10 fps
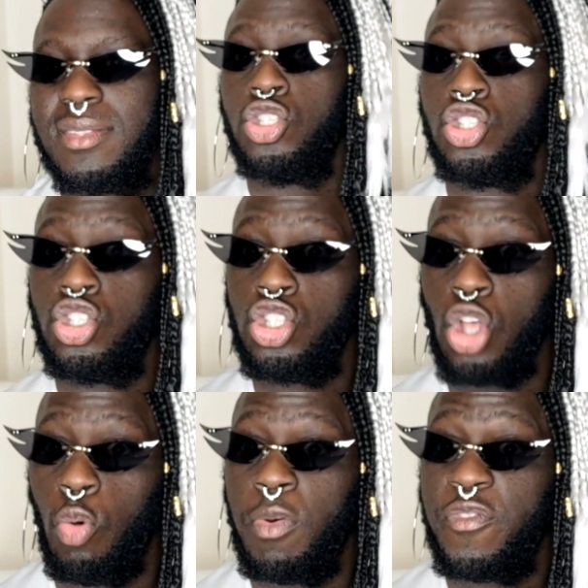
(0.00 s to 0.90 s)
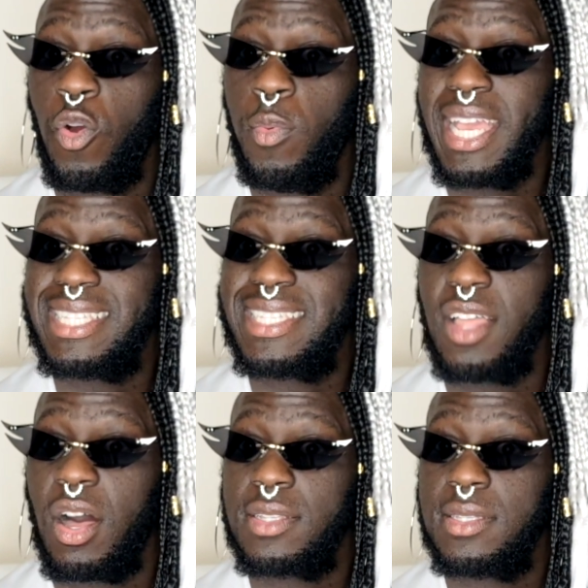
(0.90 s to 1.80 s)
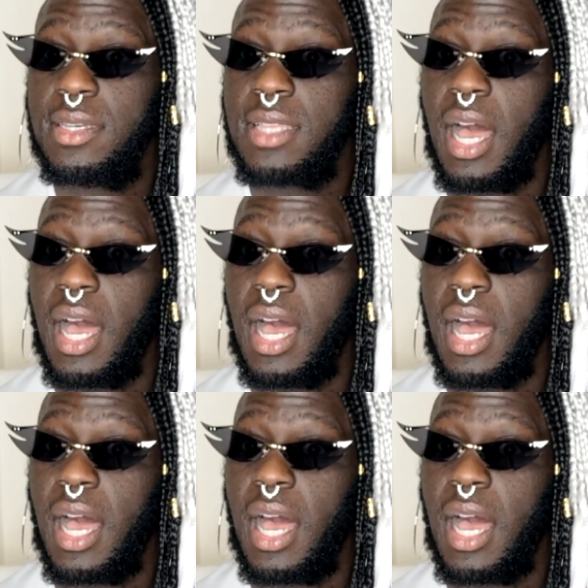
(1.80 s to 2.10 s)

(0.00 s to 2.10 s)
So before we get started,